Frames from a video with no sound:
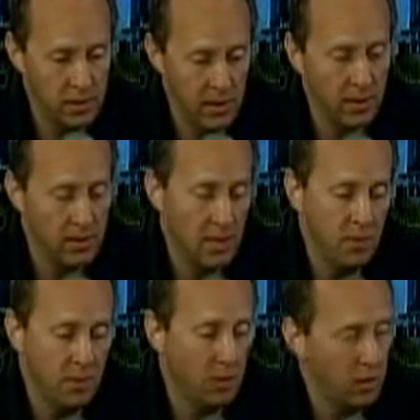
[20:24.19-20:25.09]
seems
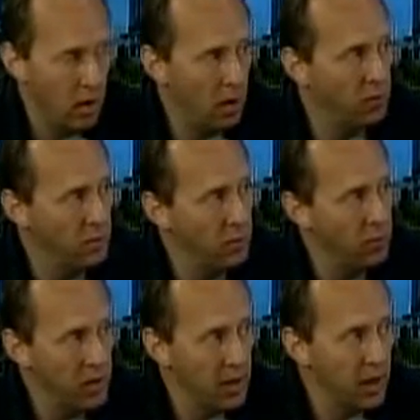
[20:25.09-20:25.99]
to acknowledge that
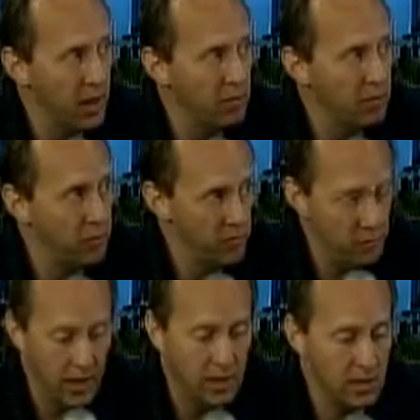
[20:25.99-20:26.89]
we have
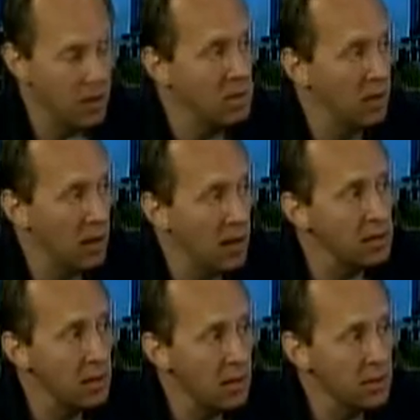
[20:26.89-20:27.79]
inconsistent class
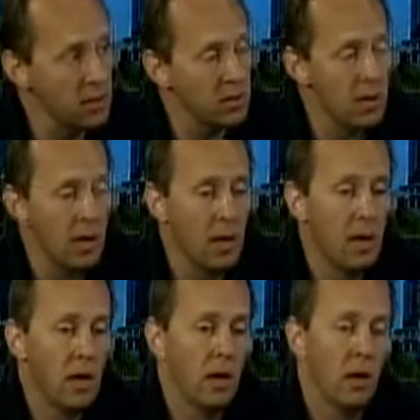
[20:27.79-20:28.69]
sizes,
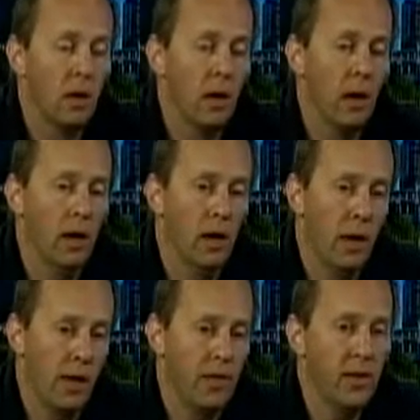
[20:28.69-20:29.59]

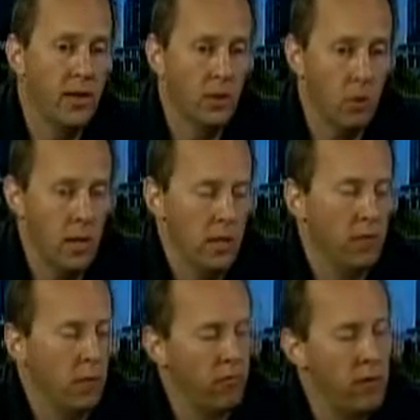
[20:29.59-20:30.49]
I think
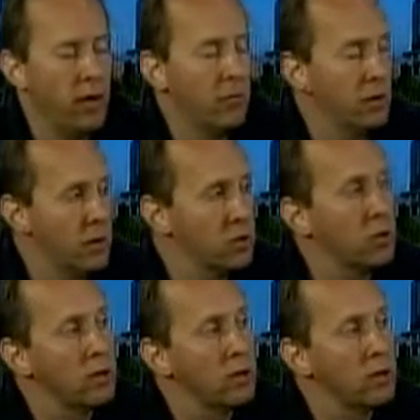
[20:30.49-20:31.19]
they're afraid of redistricting.